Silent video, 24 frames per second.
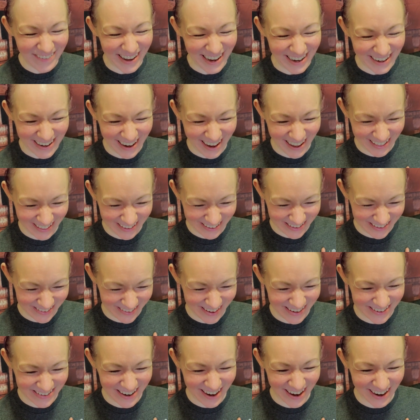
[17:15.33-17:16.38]
my god, that's
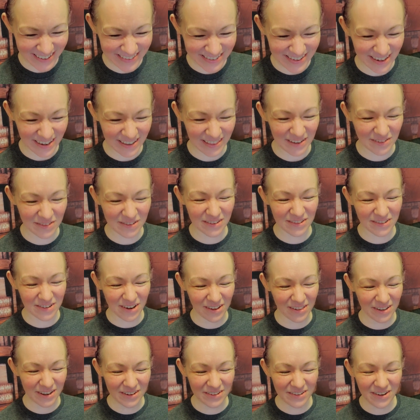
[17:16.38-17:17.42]
fantastic. And there's a
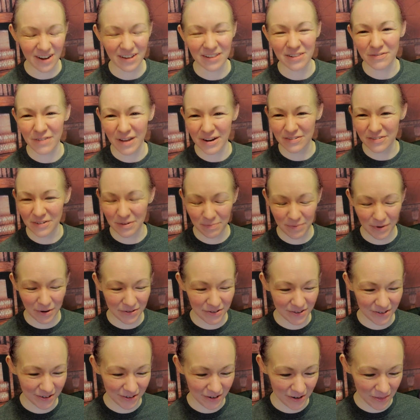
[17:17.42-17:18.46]
Charlie and Chocolate Factory
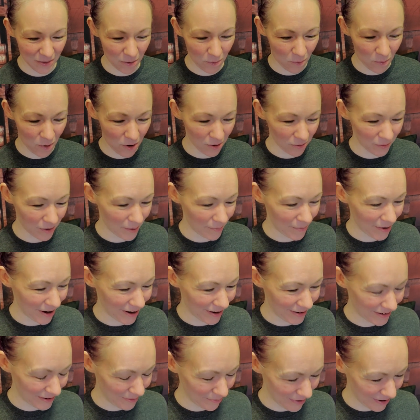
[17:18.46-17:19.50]
poster on the wall right
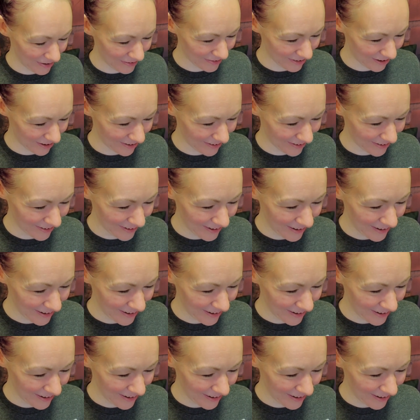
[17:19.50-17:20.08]
behind him, I saw.